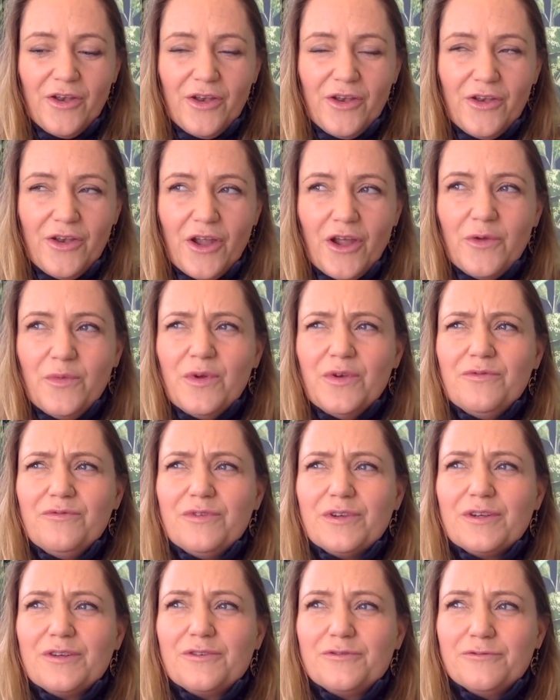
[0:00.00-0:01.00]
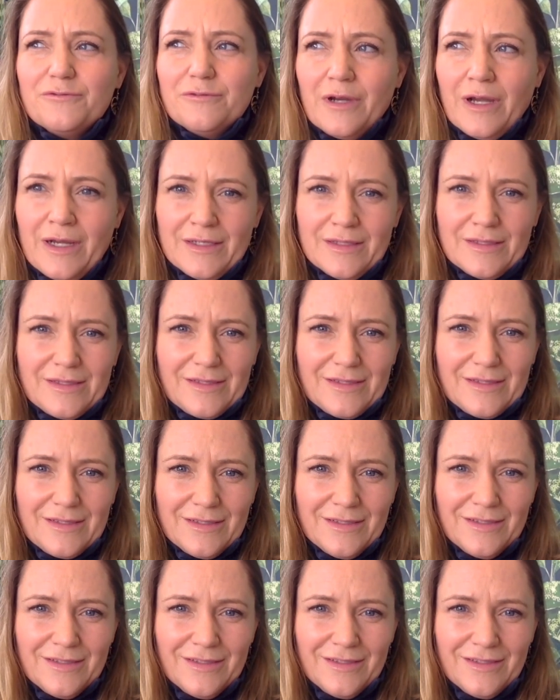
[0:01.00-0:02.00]
No one regrets
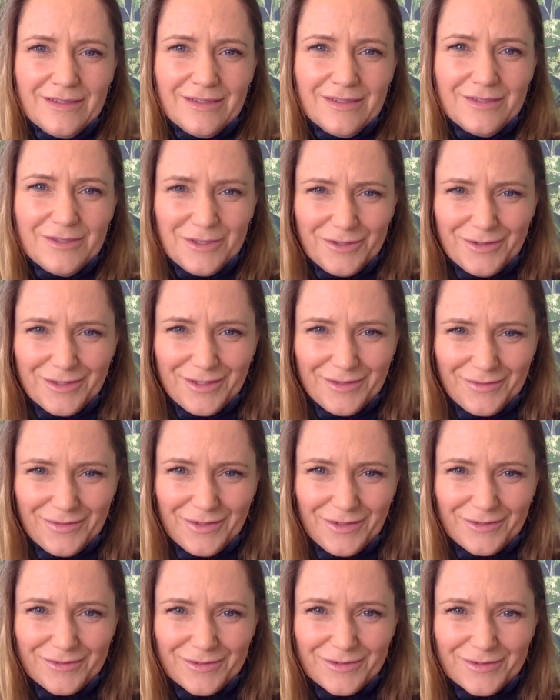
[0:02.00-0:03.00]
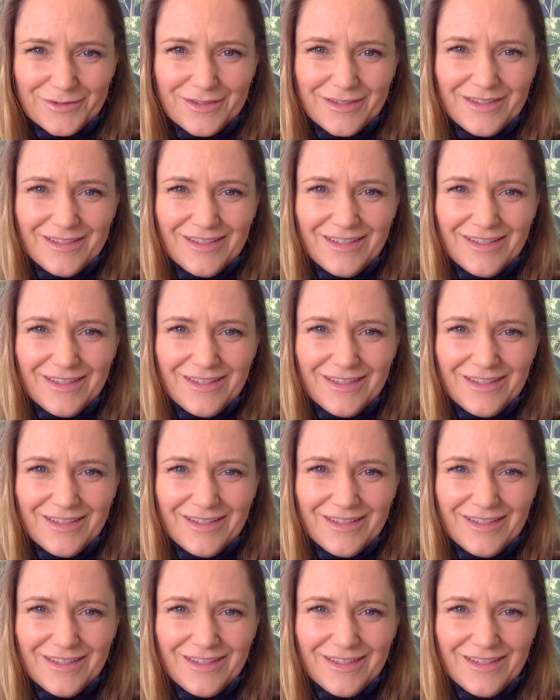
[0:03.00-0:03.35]
doing a funeral,